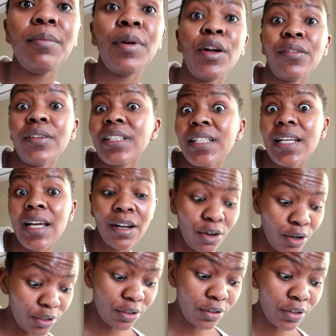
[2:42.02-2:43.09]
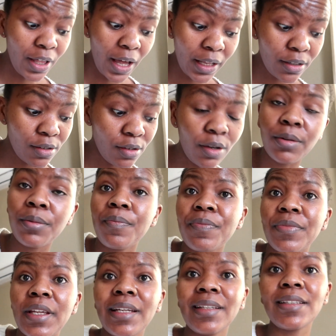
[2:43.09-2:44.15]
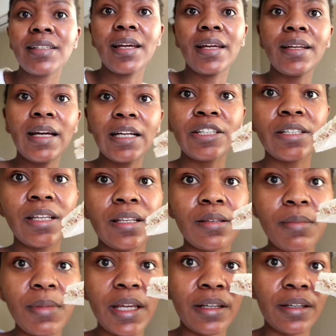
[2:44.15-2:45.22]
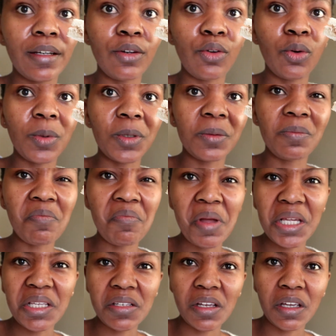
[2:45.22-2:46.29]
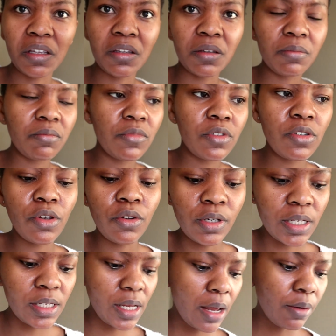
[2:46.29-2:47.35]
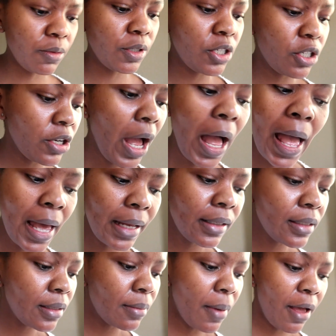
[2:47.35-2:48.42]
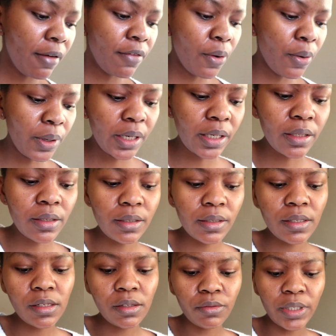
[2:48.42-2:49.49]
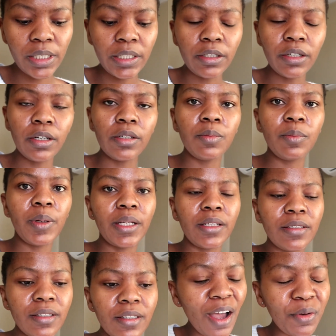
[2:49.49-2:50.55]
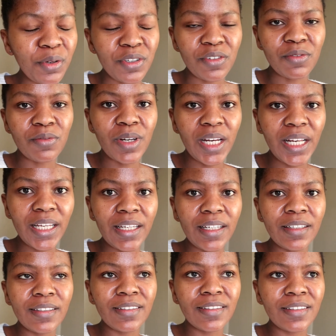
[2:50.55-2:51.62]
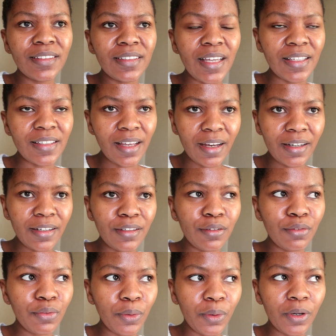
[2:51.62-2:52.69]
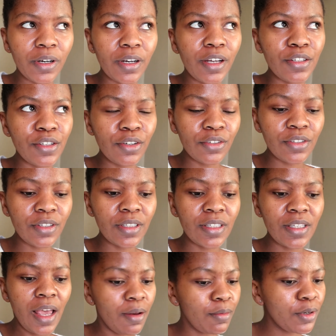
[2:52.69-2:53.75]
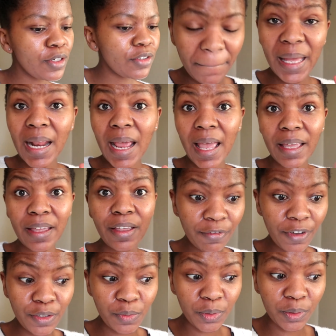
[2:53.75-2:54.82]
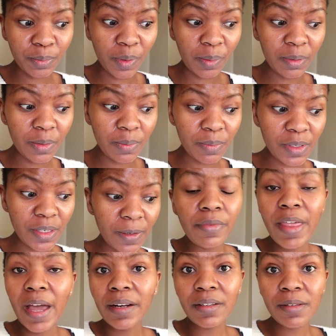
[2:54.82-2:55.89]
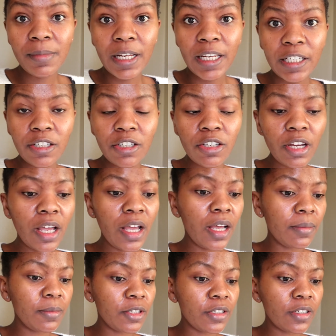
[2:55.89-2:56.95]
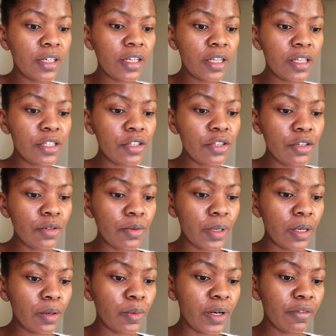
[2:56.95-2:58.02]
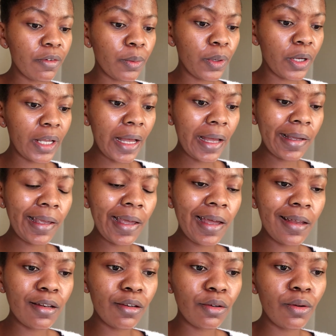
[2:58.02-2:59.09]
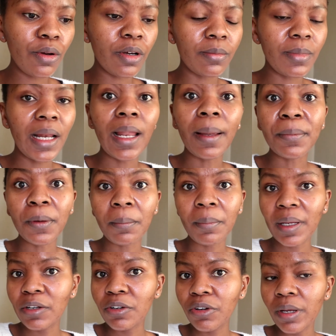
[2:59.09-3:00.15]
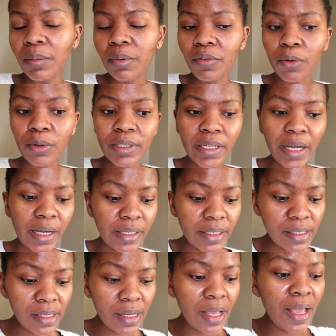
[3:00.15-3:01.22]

but obviously I can't do that, so instead I just had to make a normal basic tuna sandwich. I added some avo in it and it's still really good, but I was just really excited for a toasted sandwich. But hey, first world problems. That is my lunch. I'm just gonna continue doing whatever work I can do on my laptop battery before it dies,